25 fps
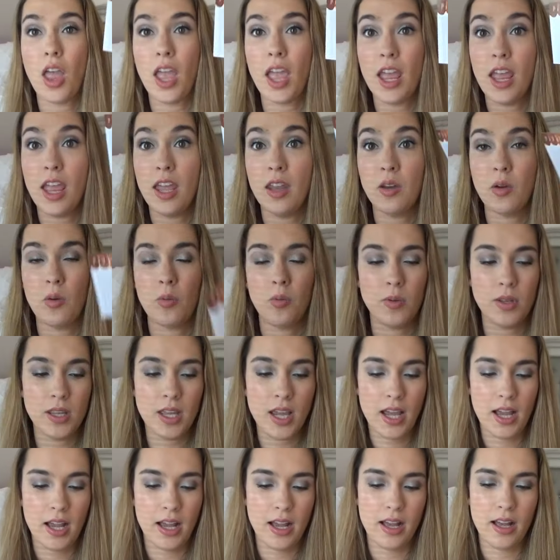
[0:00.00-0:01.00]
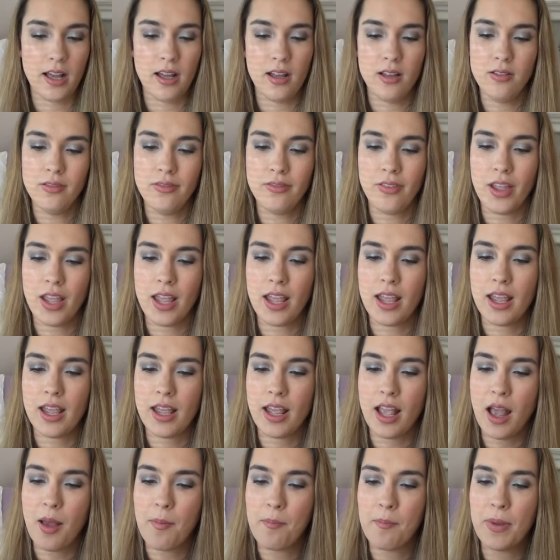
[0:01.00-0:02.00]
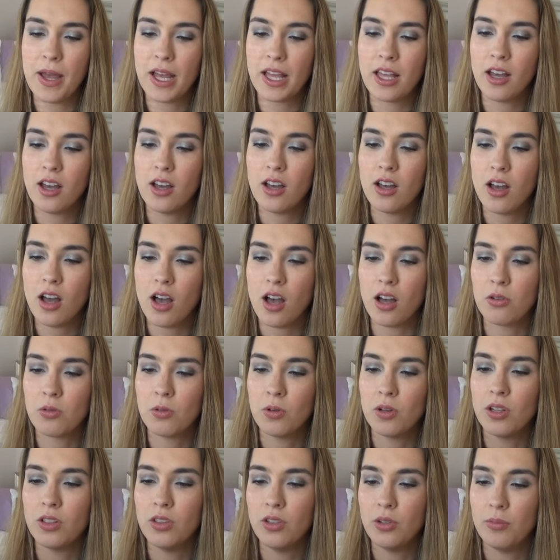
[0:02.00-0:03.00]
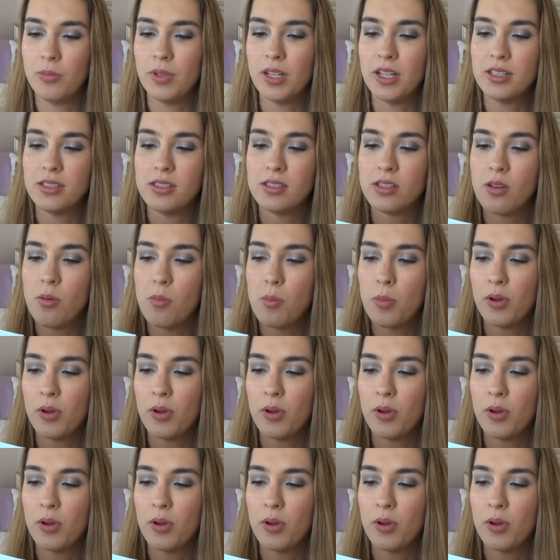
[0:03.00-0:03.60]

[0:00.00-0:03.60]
and we have a Becca Aqua Luminous